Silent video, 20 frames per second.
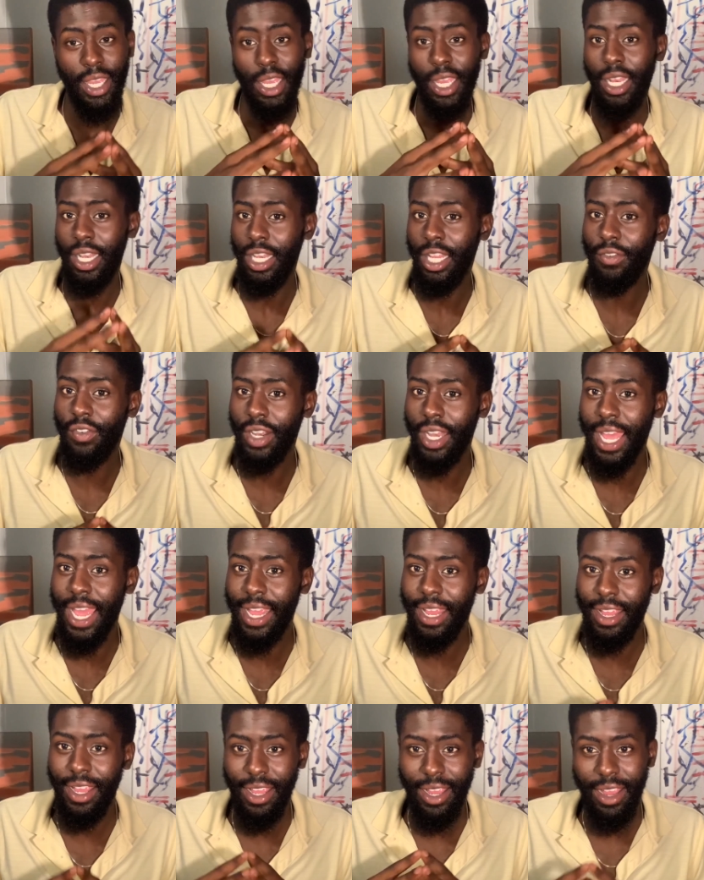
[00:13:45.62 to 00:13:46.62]
leave a
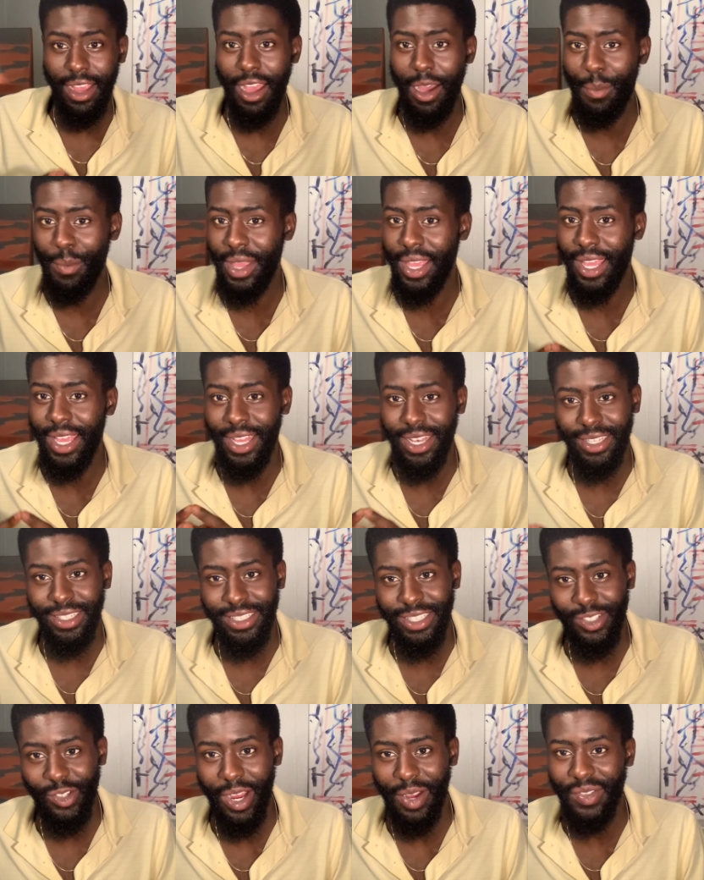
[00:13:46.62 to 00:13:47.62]
like, comment, and
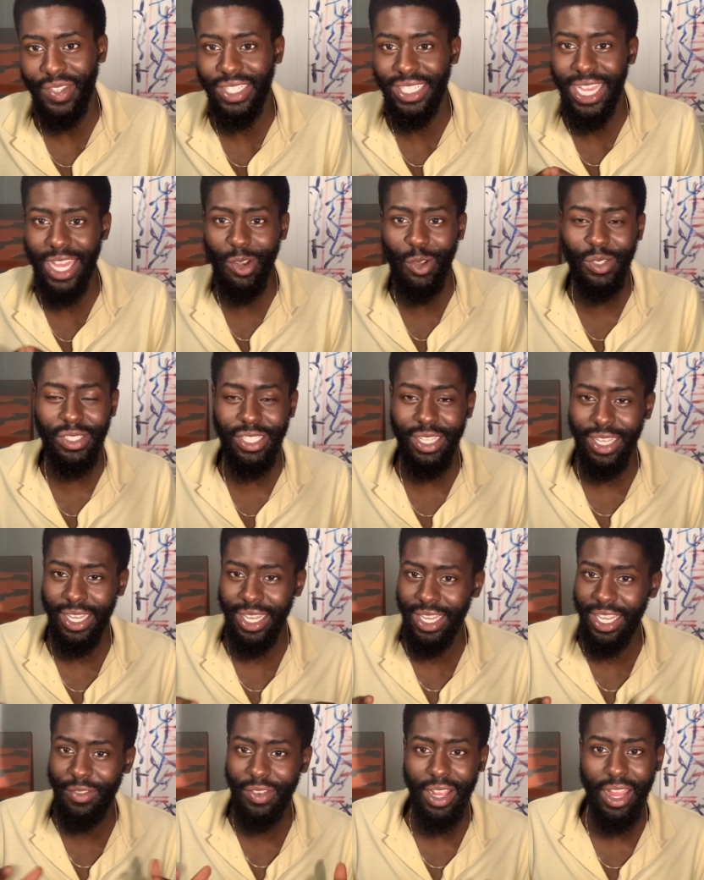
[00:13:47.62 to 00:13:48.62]
subscribe to the channel.
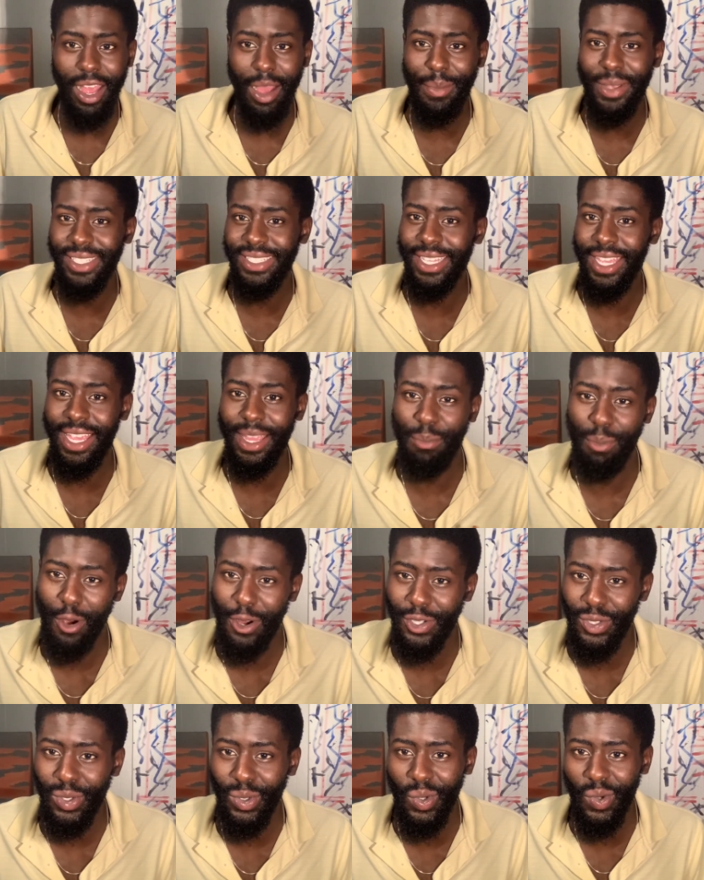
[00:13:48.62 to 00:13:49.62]
Leave a comment saying
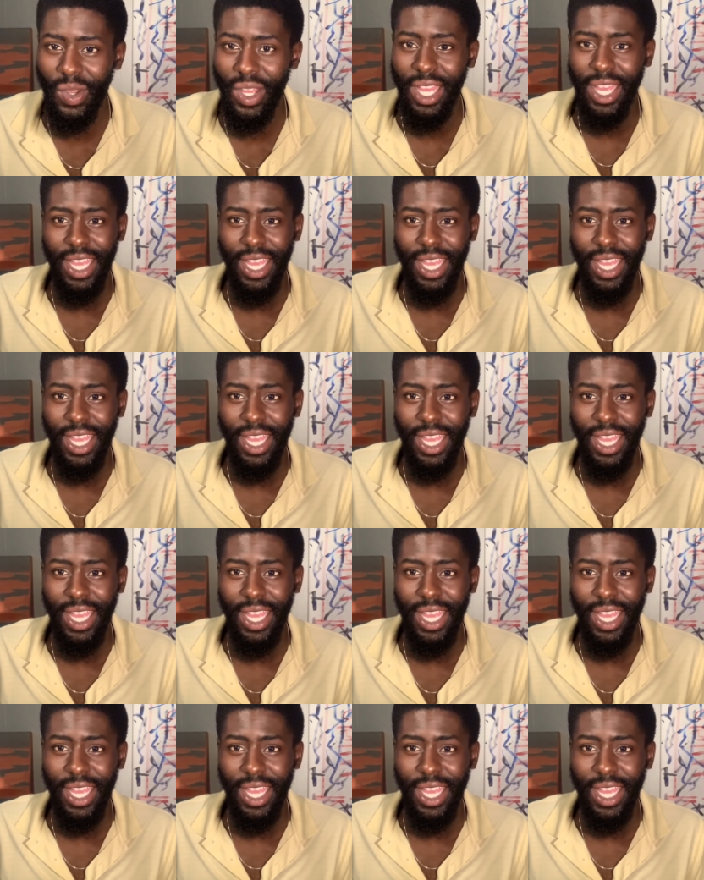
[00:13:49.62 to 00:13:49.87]
part 2.